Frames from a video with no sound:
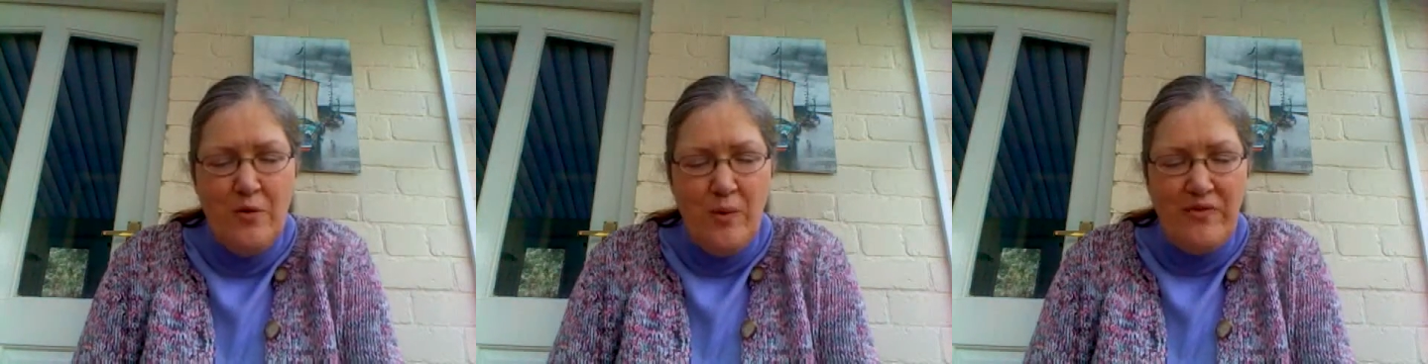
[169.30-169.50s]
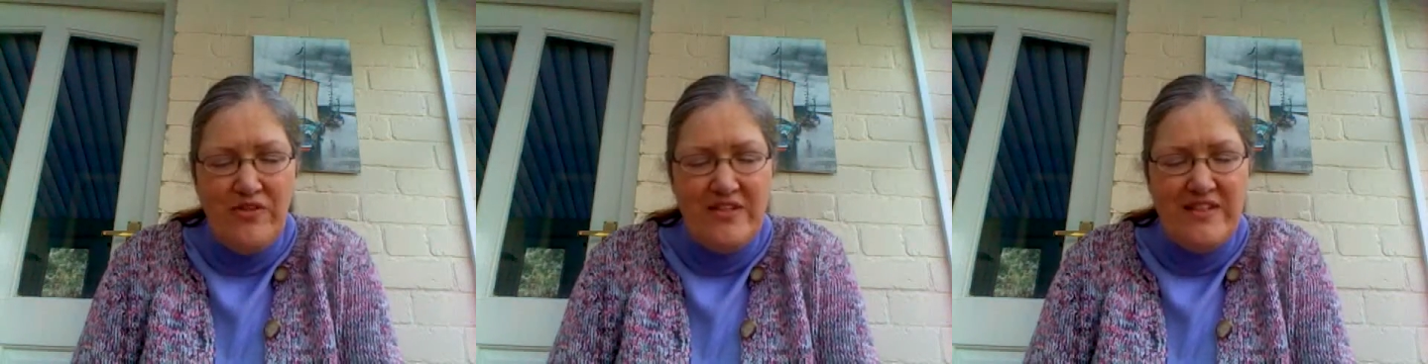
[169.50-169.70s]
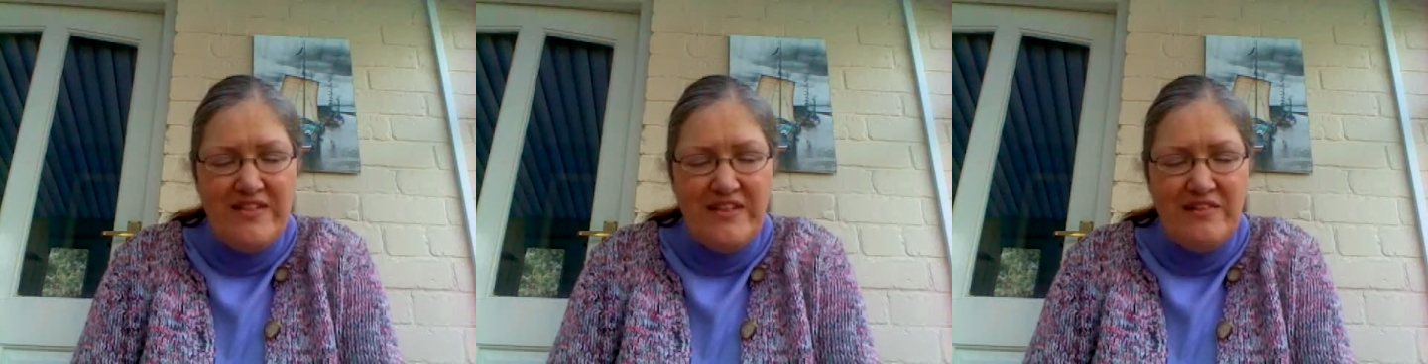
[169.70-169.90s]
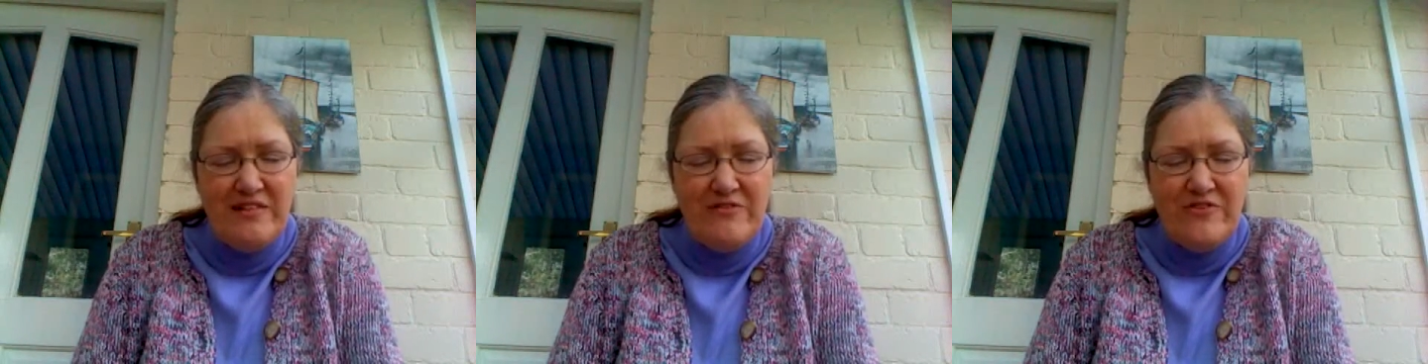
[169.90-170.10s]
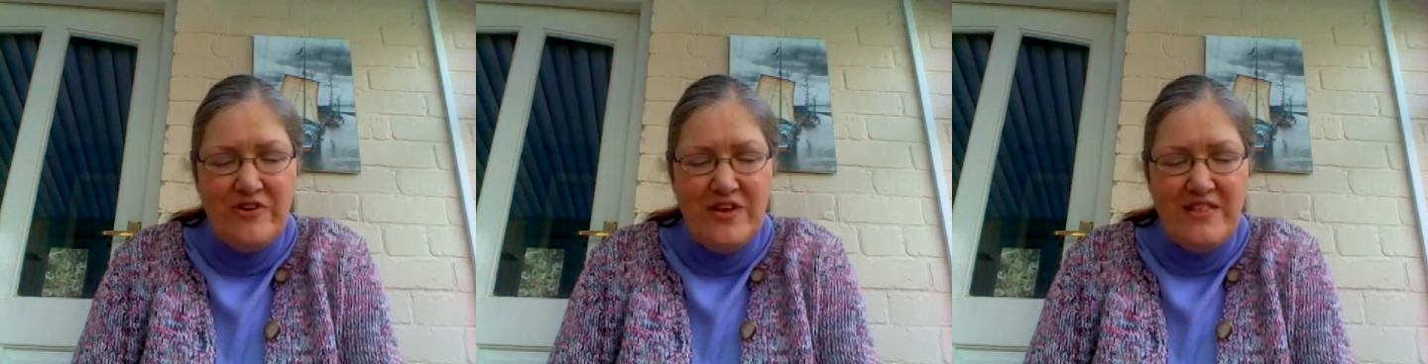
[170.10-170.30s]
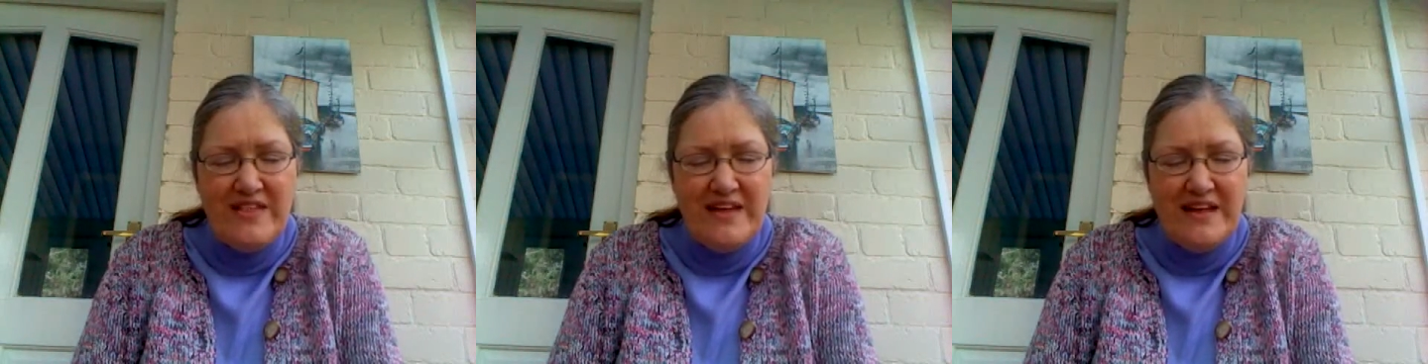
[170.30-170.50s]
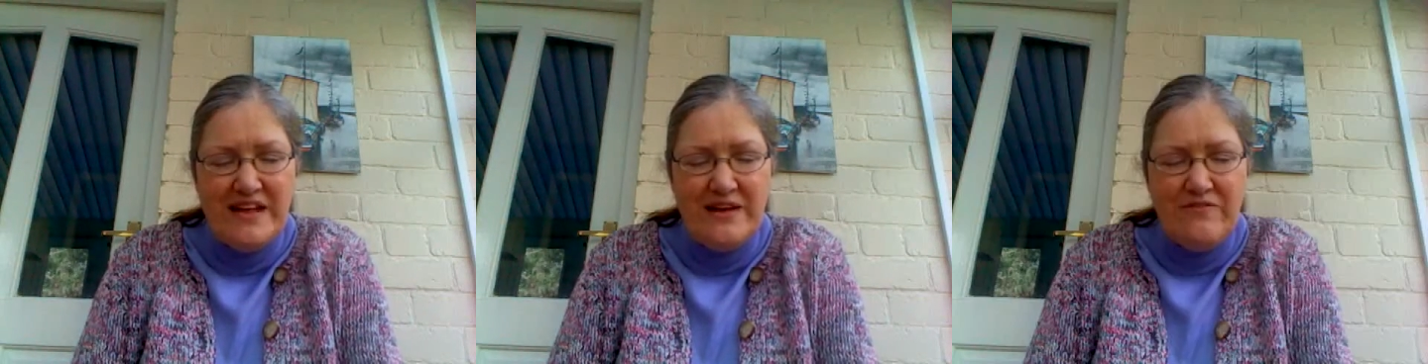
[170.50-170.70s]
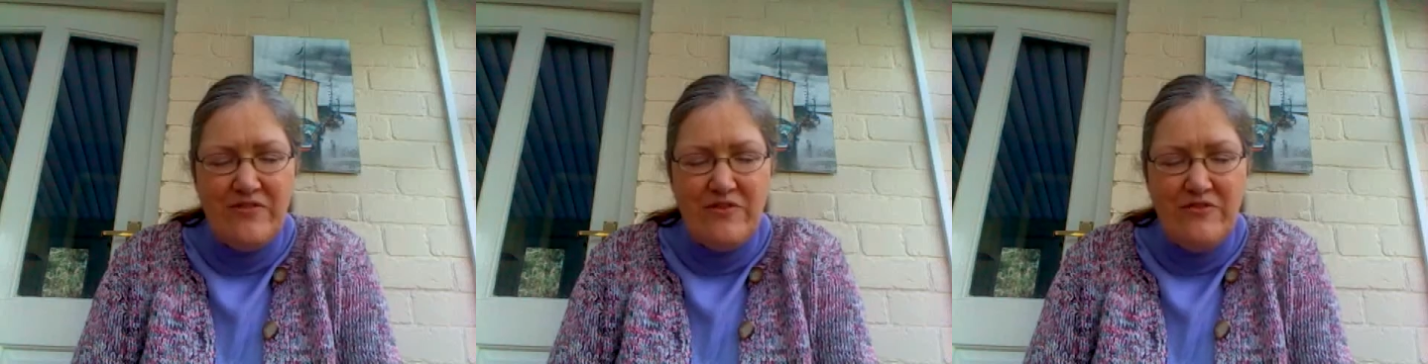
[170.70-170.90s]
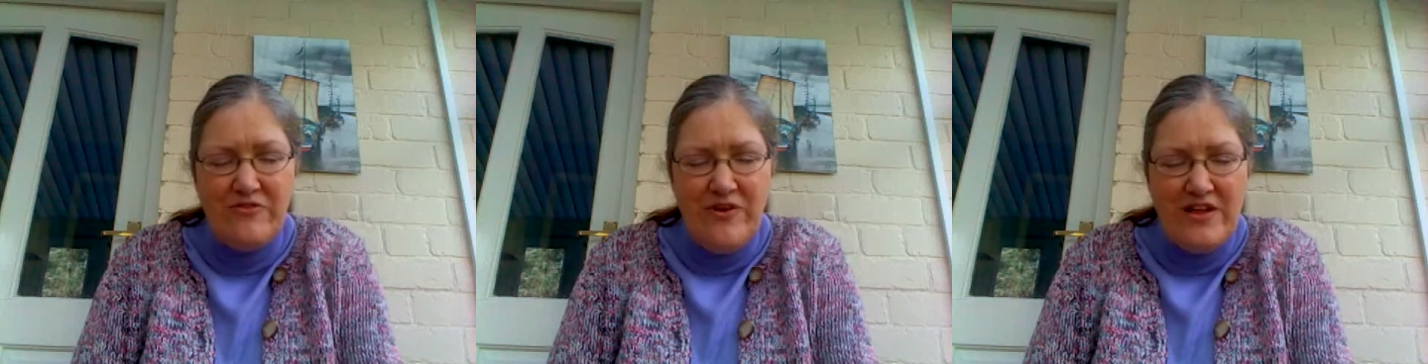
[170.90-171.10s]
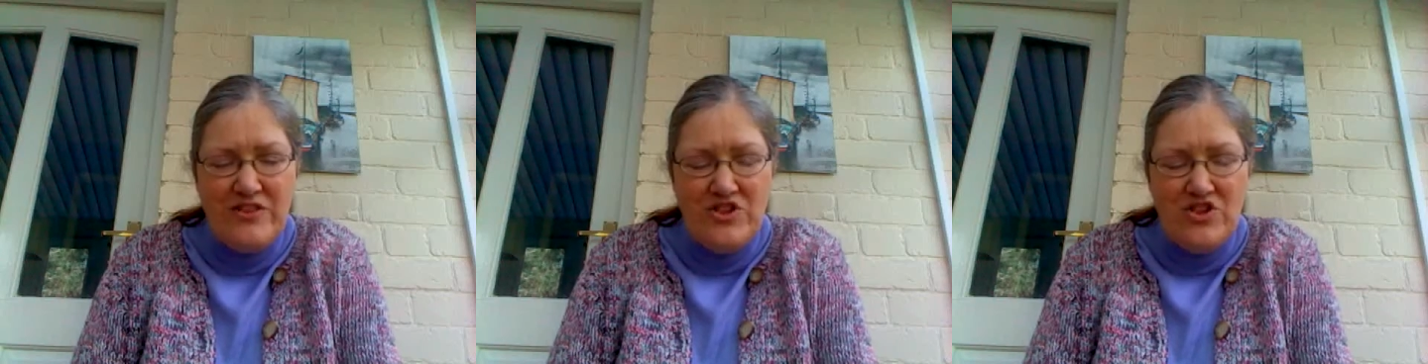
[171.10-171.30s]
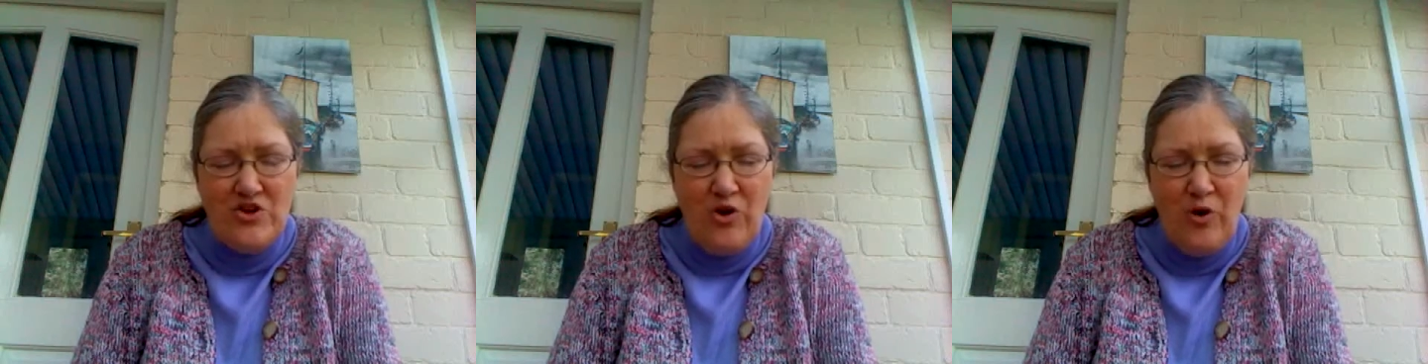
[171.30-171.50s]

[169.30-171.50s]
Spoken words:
When the silvery tinkle of the French